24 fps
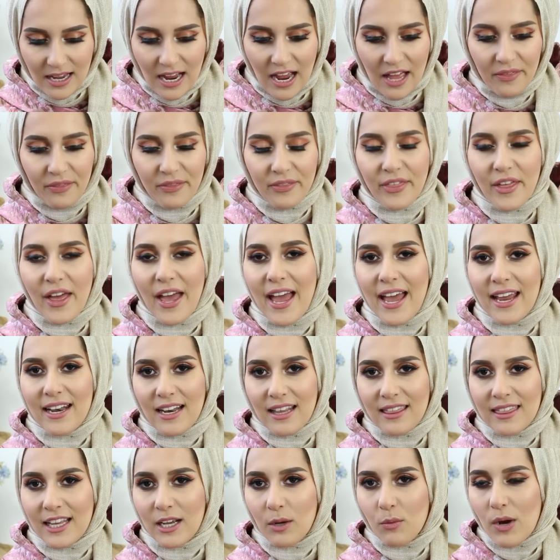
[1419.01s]
And then I
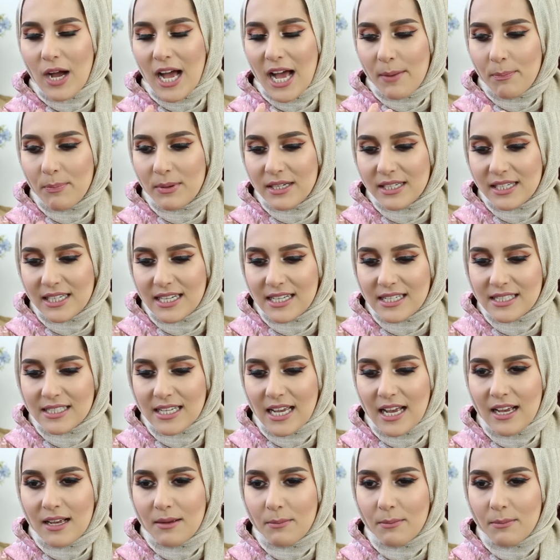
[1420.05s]
think what happened is,